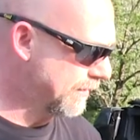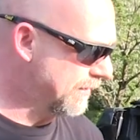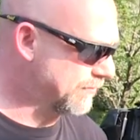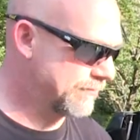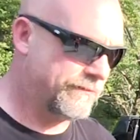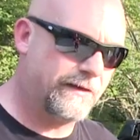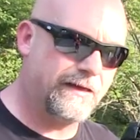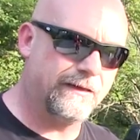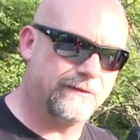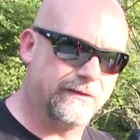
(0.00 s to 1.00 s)
is the
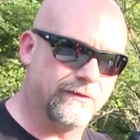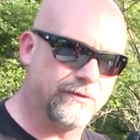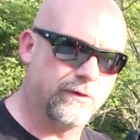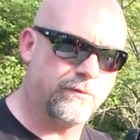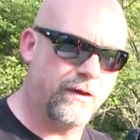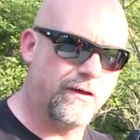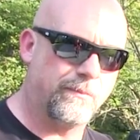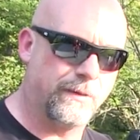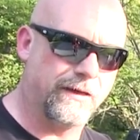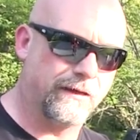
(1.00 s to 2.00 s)
fact that it's so
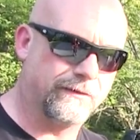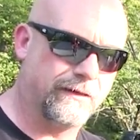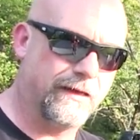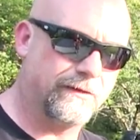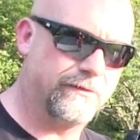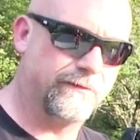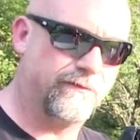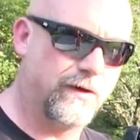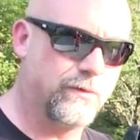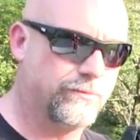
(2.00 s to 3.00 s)
compact. It actually
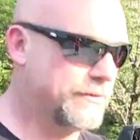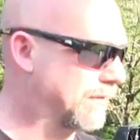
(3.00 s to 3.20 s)
folds